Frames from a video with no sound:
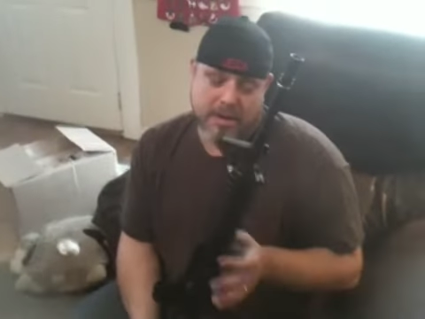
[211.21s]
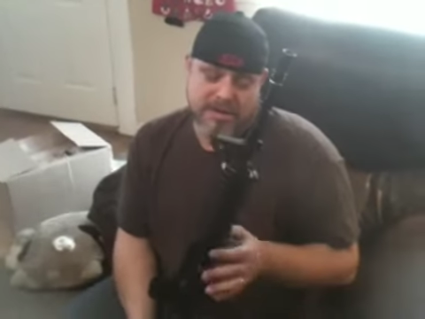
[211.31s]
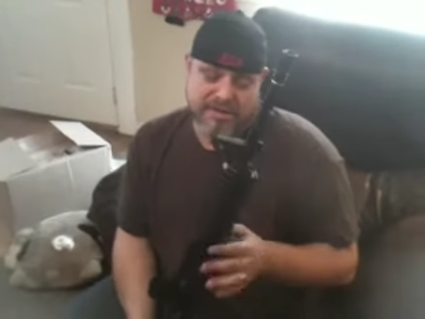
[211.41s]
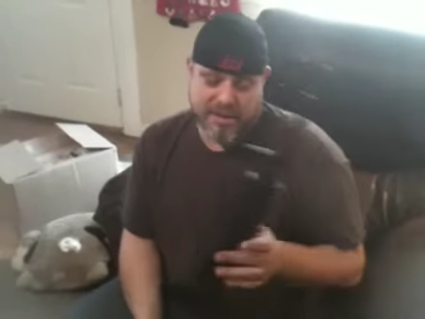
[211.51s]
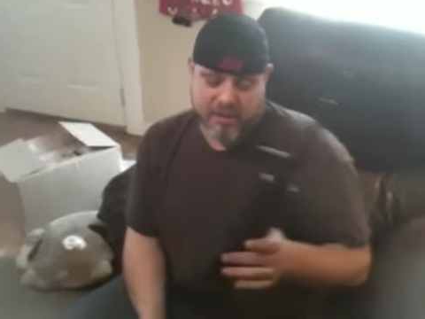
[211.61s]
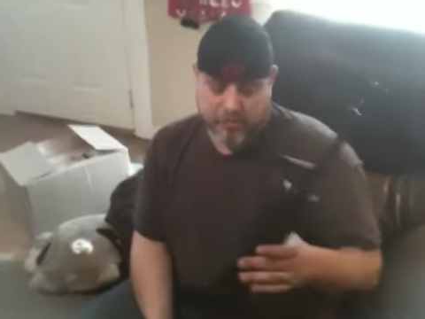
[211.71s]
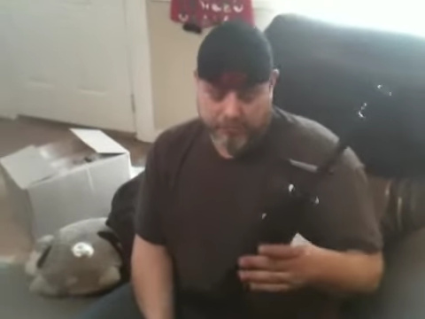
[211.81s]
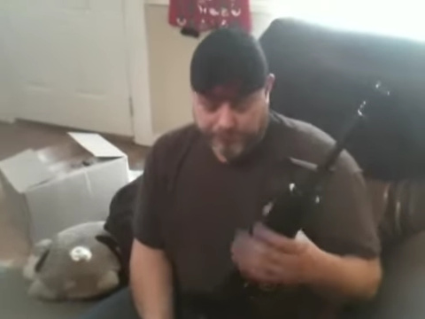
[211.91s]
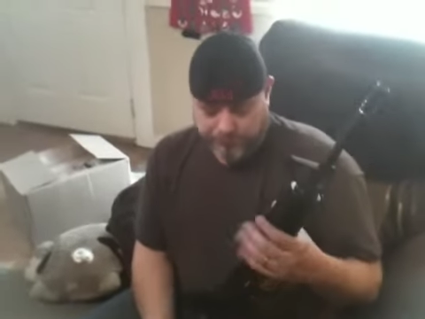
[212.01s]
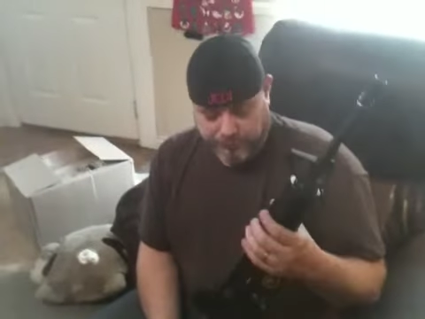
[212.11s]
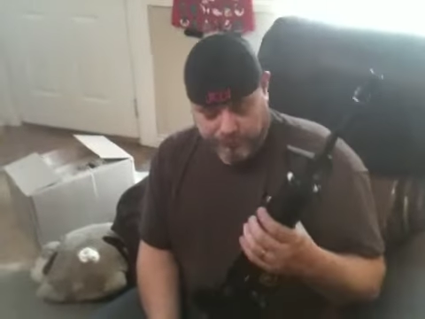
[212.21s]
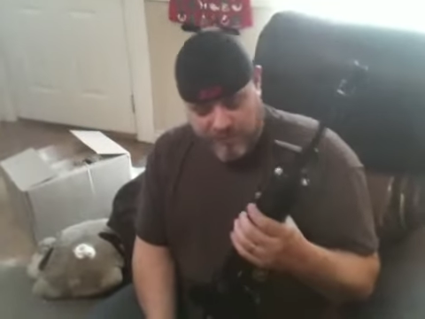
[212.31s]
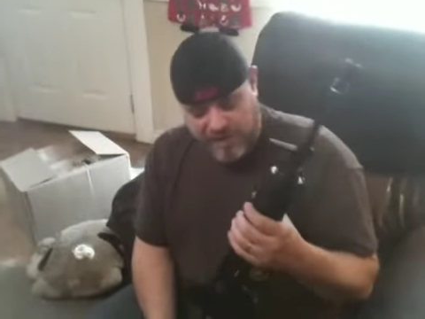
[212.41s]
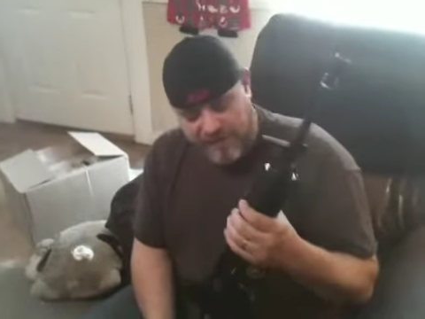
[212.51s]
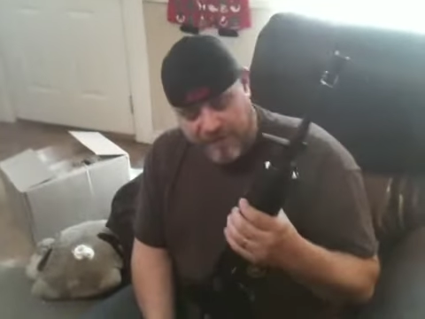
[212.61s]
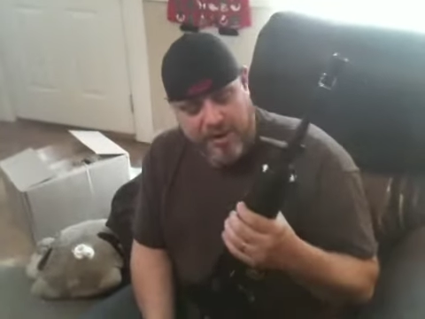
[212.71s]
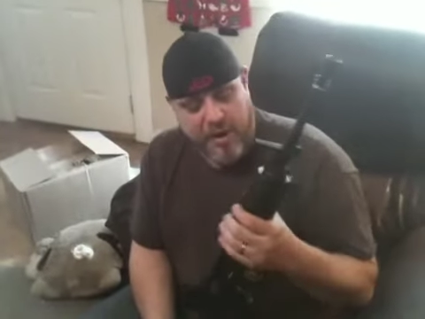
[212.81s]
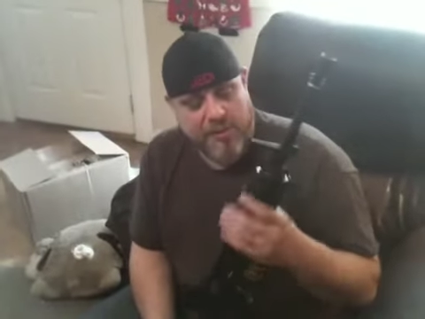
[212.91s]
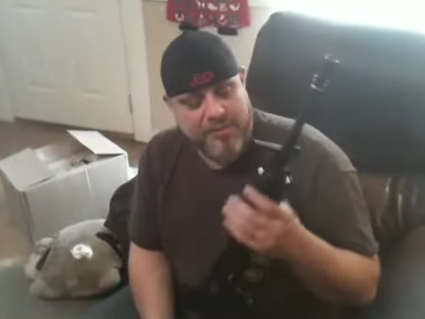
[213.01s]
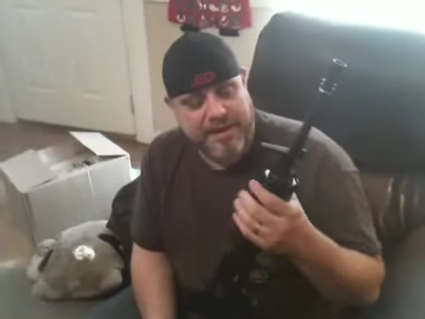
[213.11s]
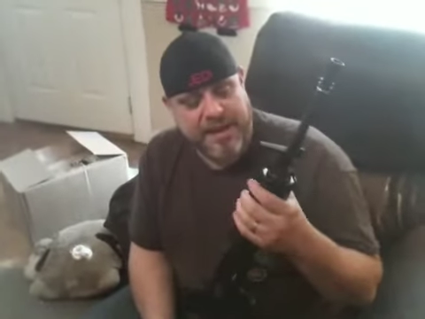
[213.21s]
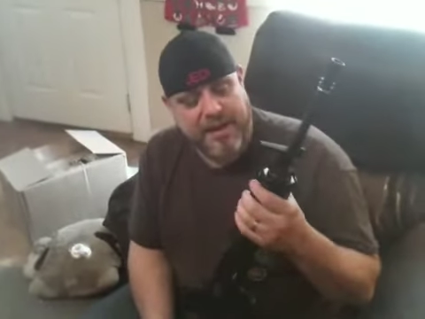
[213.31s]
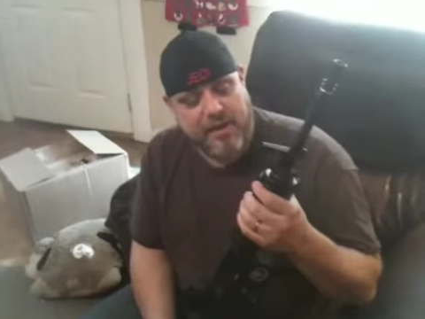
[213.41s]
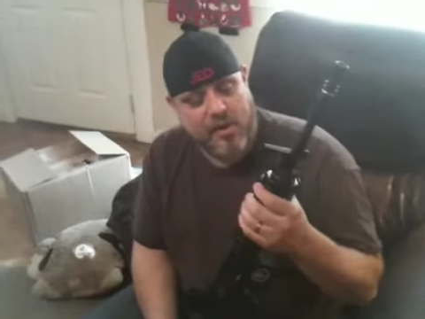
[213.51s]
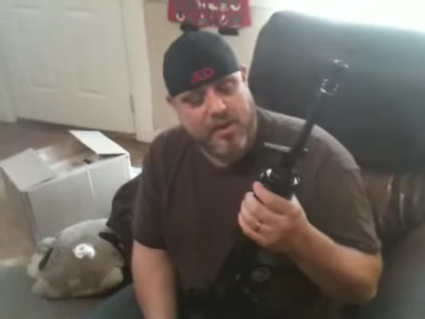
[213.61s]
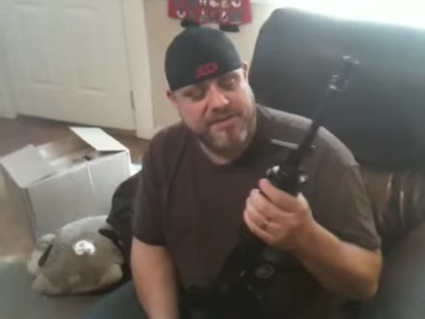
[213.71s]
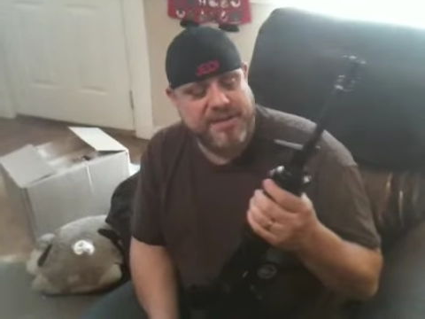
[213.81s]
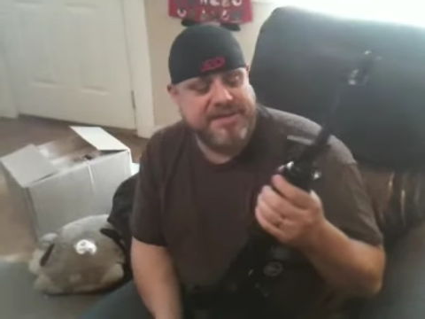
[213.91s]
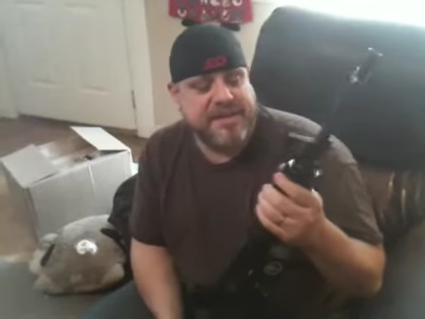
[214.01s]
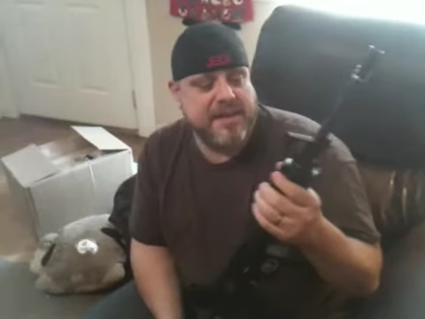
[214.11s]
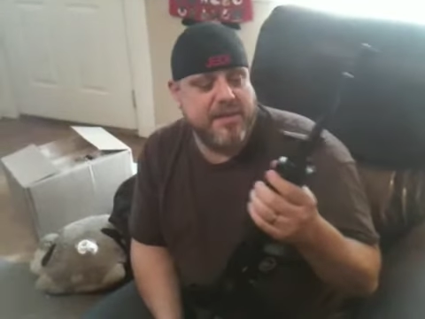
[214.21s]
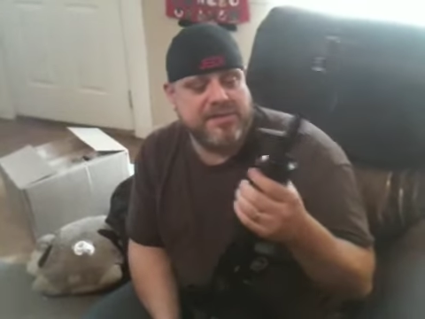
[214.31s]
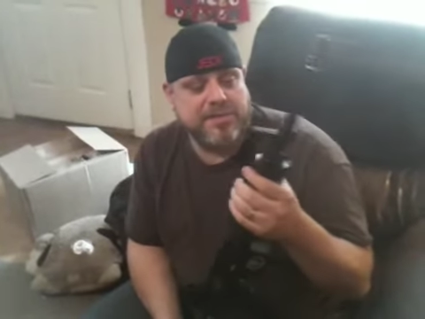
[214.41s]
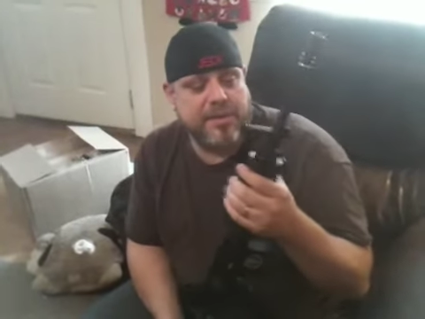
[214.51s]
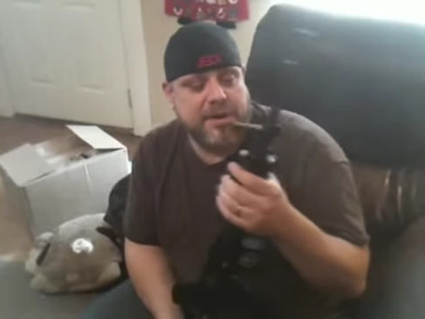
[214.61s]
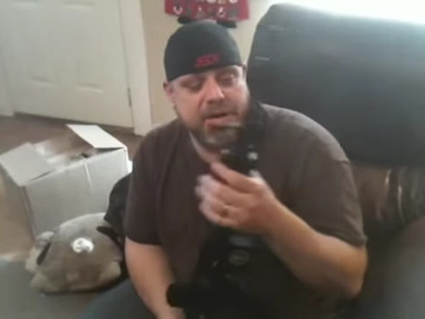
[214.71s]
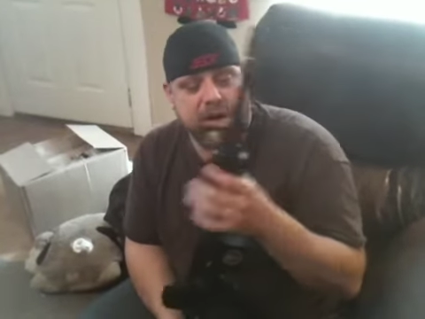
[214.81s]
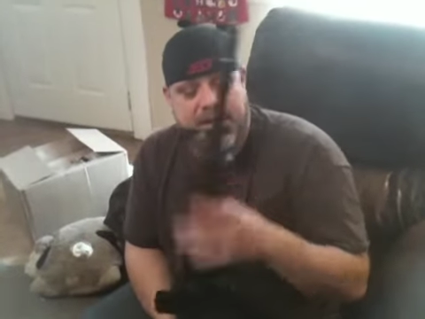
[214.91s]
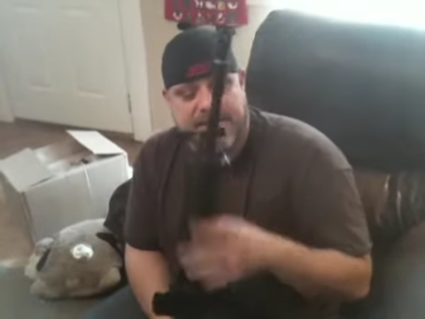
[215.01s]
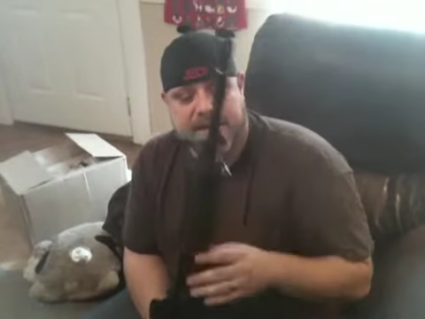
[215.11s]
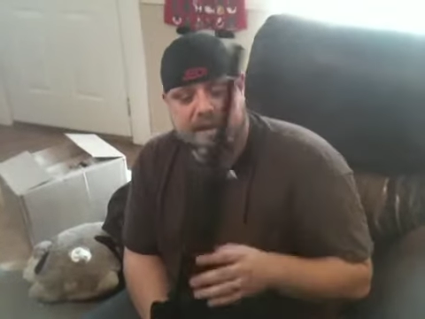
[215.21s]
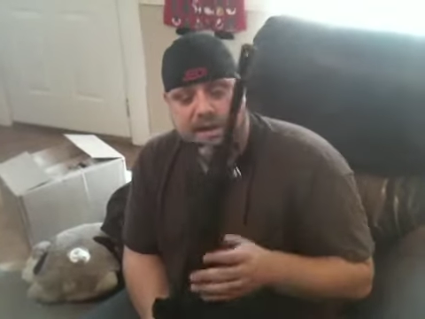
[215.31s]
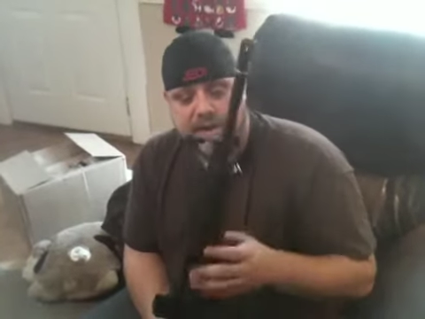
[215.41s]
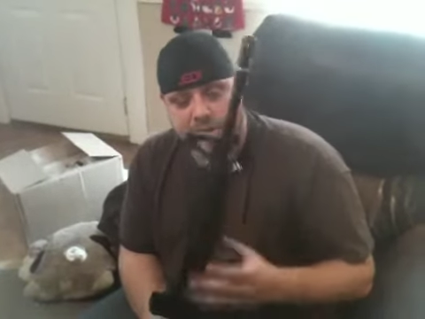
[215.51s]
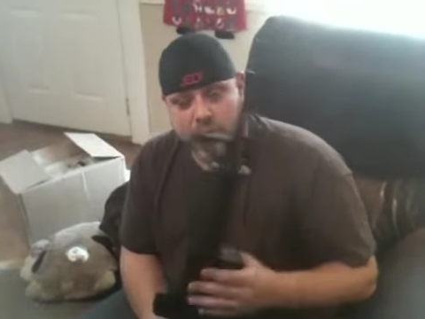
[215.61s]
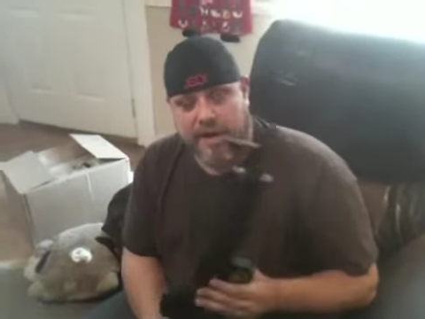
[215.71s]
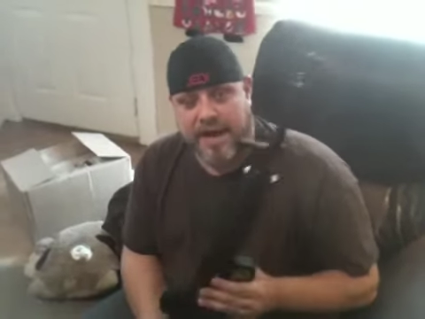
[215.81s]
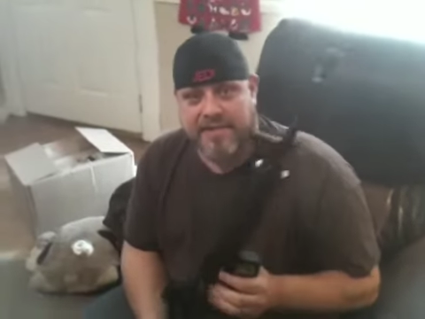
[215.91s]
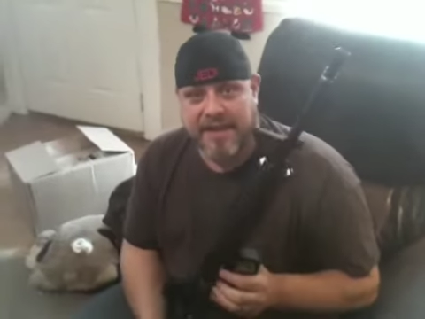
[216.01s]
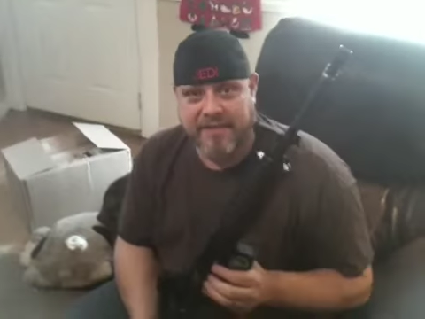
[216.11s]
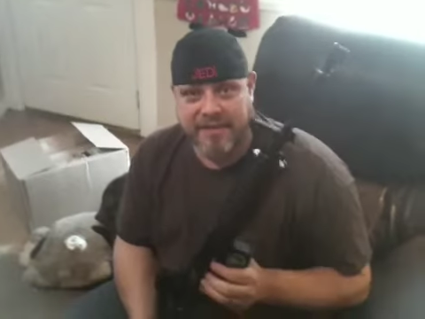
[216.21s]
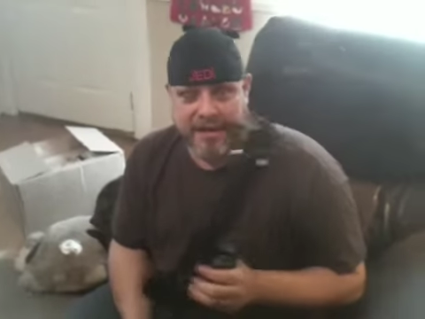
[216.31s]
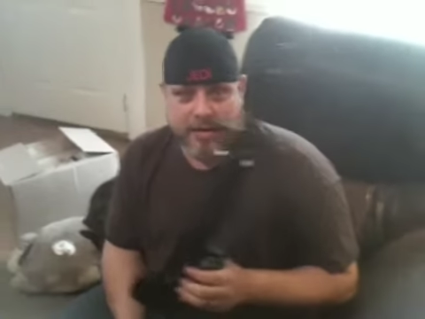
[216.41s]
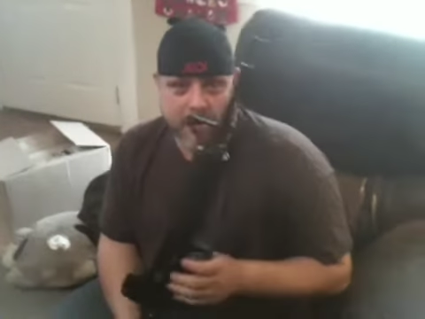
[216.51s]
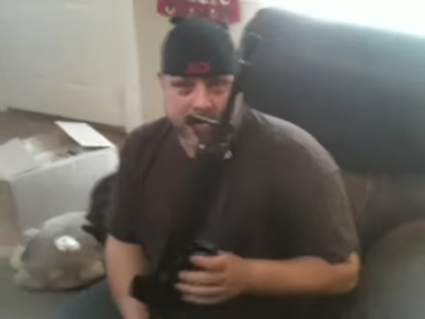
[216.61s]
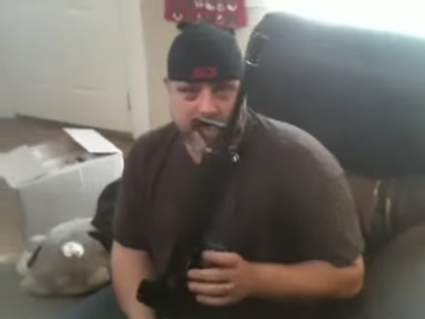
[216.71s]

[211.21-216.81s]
So if you go with the King Arms, they say those are pretty nice. You're going to have a King Arms